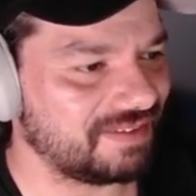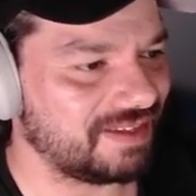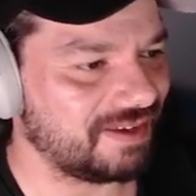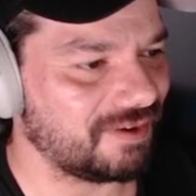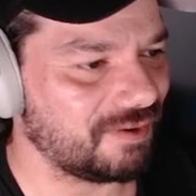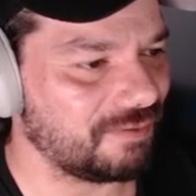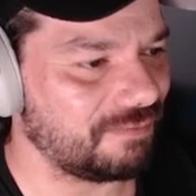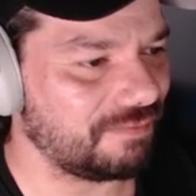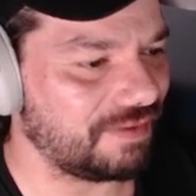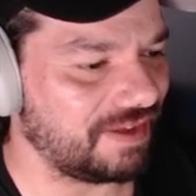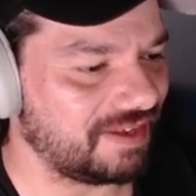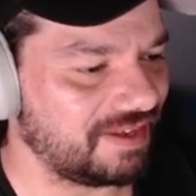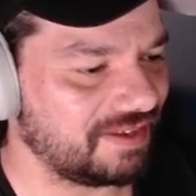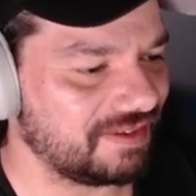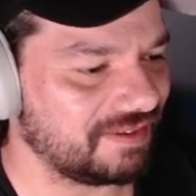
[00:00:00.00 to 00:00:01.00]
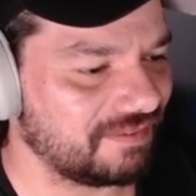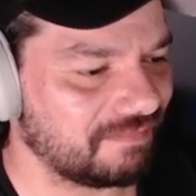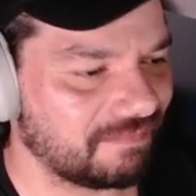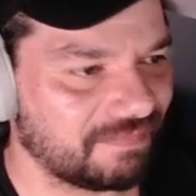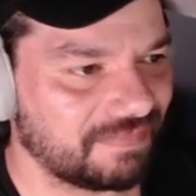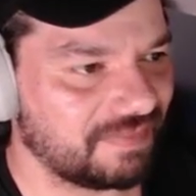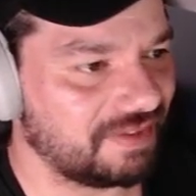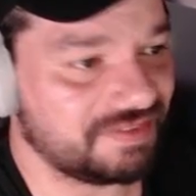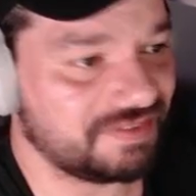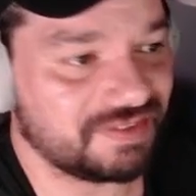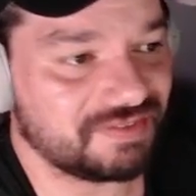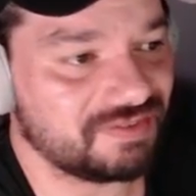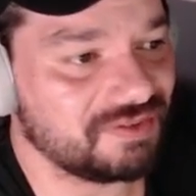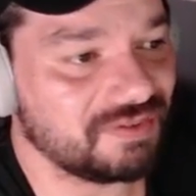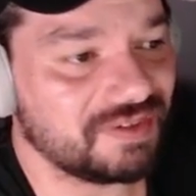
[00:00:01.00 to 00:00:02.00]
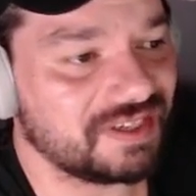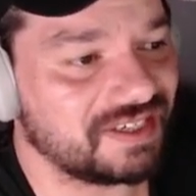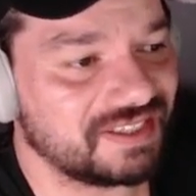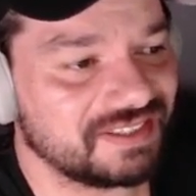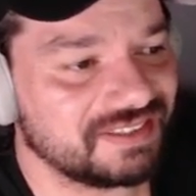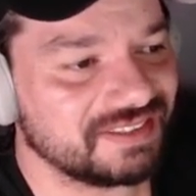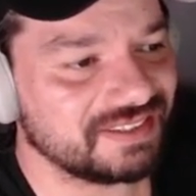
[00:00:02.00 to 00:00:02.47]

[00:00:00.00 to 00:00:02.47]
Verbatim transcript: the whole thing, it's just doing it.